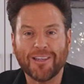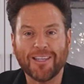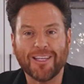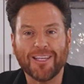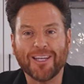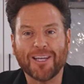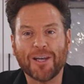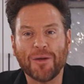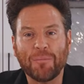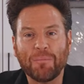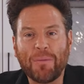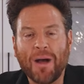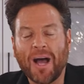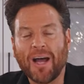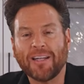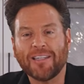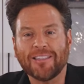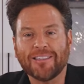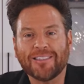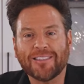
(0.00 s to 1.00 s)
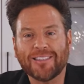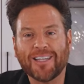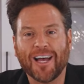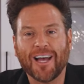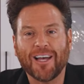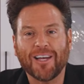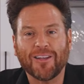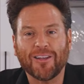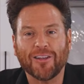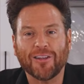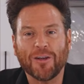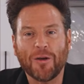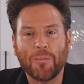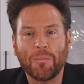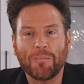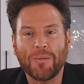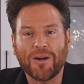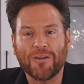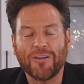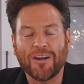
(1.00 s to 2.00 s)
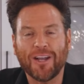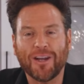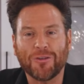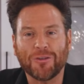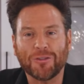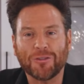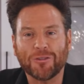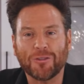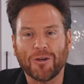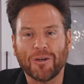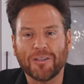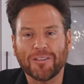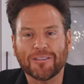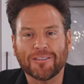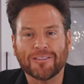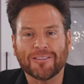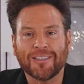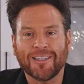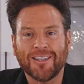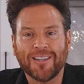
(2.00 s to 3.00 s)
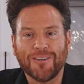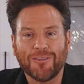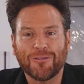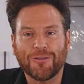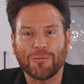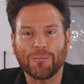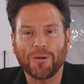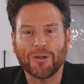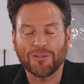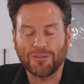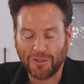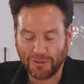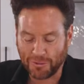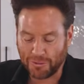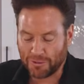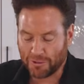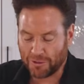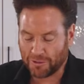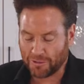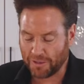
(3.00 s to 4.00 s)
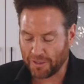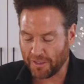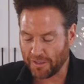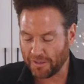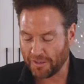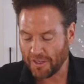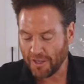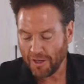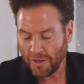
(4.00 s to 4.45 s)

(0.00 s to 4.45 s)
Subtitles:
the Campagna style marinara sauce from Martone Street.